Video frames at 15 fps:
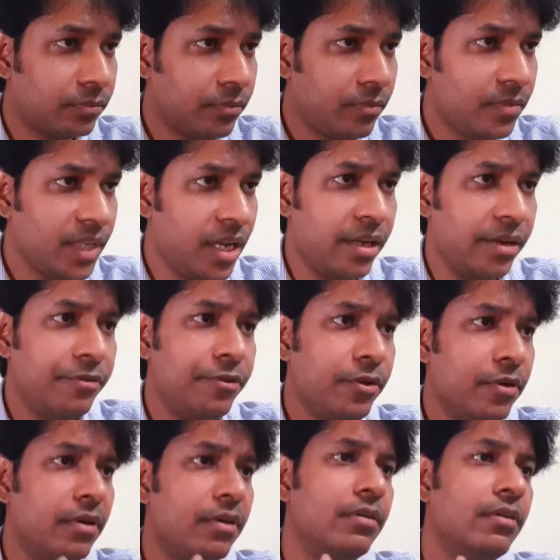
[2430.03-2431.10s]
And if
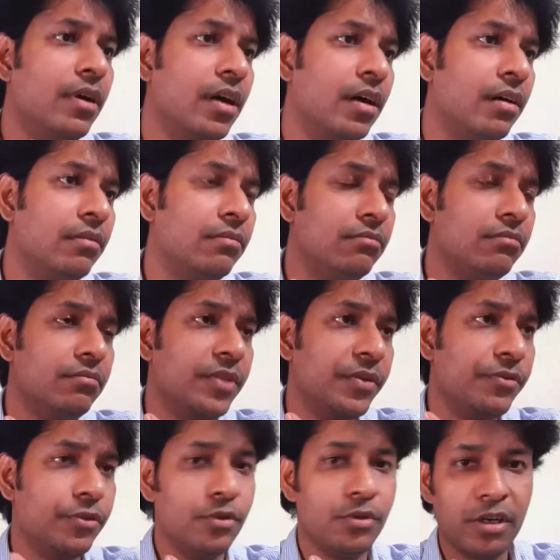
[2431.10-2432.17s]
you
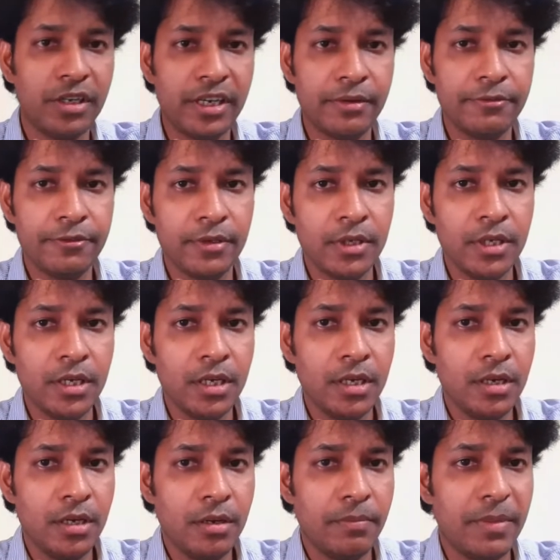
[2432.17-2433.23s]
do not have
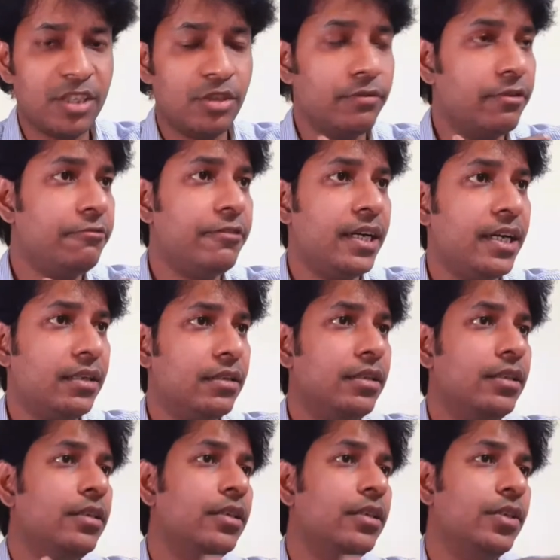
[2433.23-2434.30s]
much of a fund
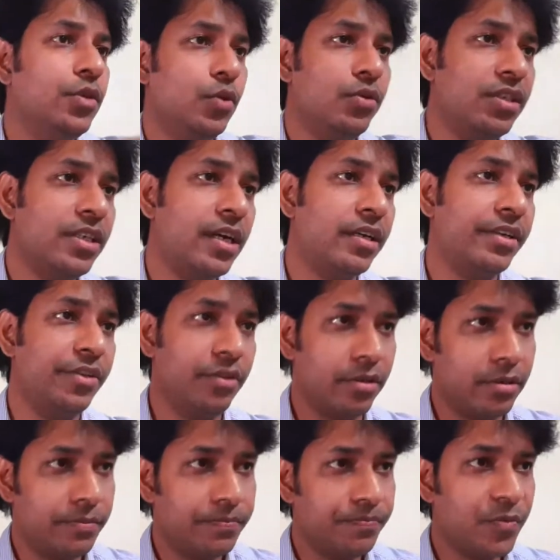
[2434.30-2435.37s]
to start your
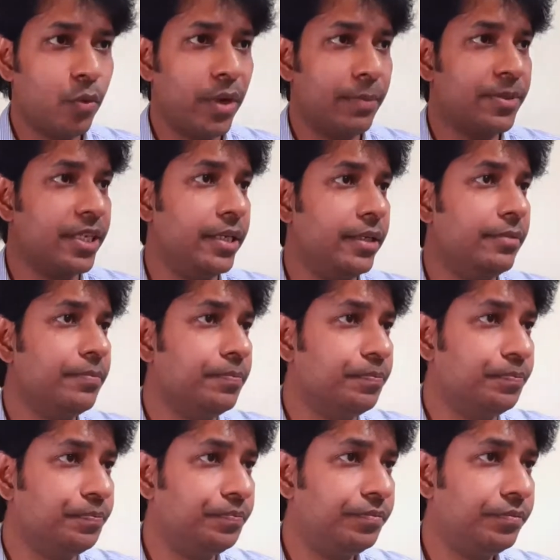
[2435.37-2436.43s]
website,
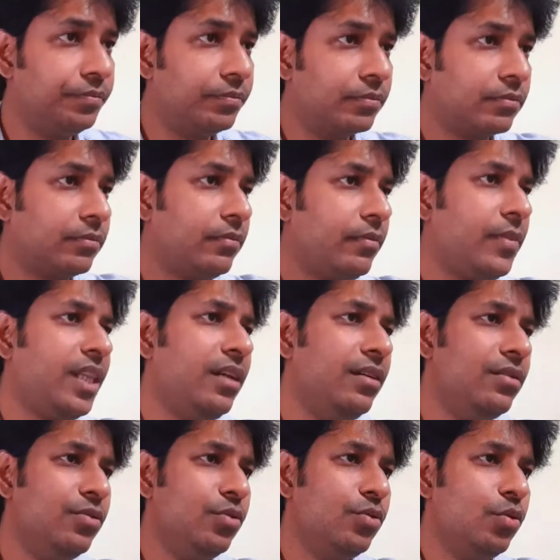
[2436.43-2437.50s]
so
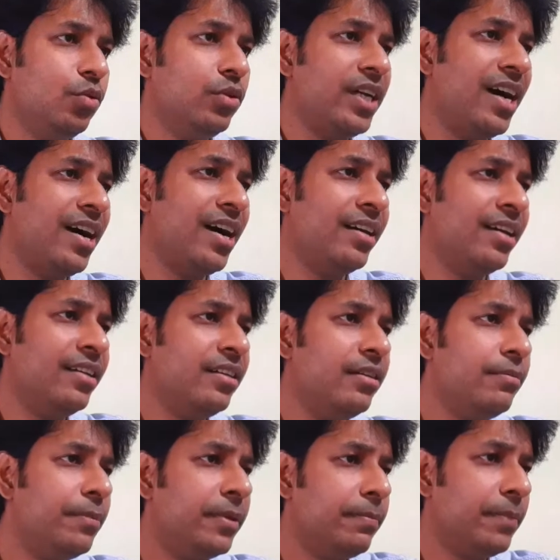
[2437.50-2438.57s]
the other plans are
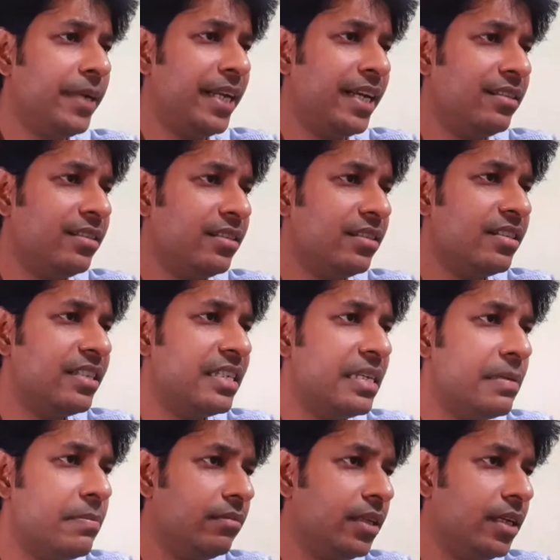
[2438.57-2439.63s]
similar, only
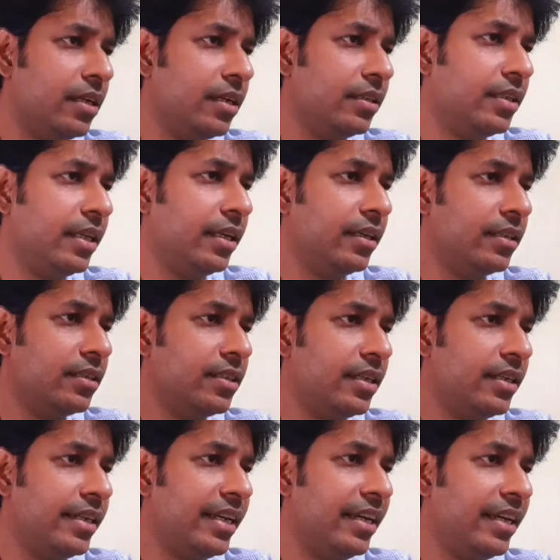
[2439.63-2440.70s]
thing is that they have
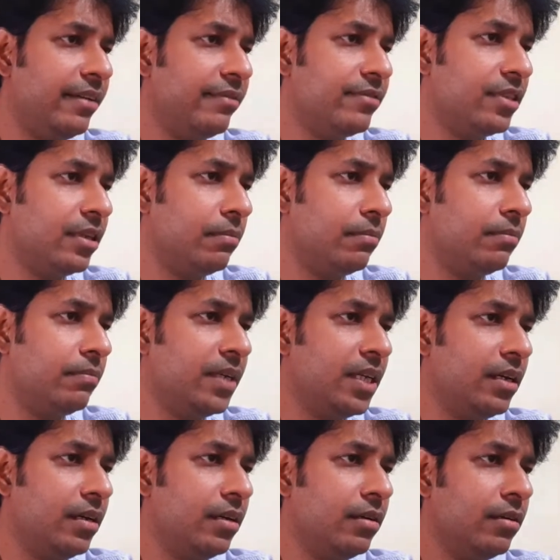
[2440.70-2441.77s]
some
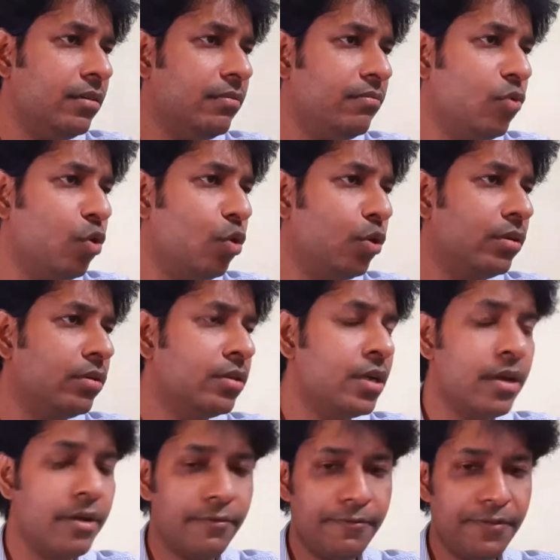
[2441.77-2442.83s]
more features
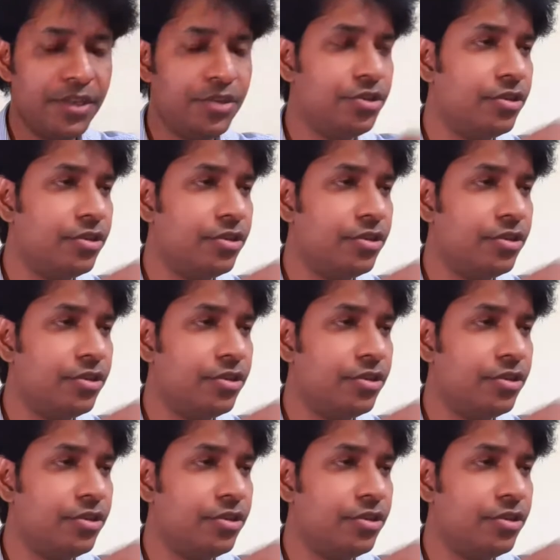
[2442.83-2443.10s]
associated.